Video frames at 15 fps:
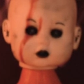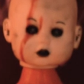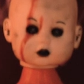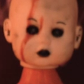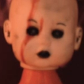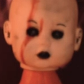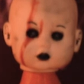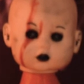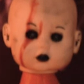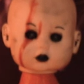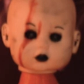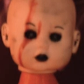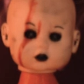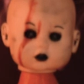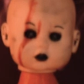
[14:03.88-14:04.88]

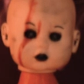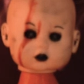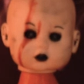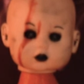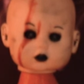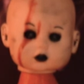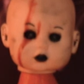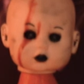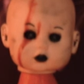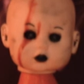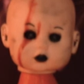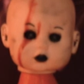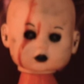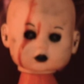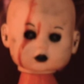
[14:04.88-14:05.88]

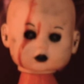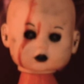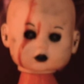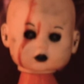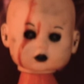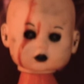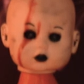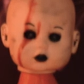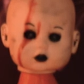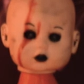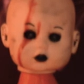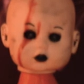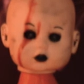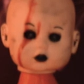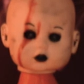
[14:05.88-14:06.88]

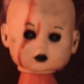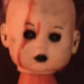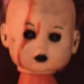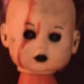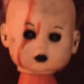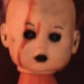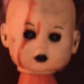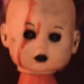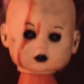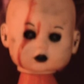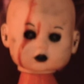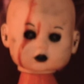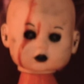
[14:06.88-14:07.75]
This person isn't speaking.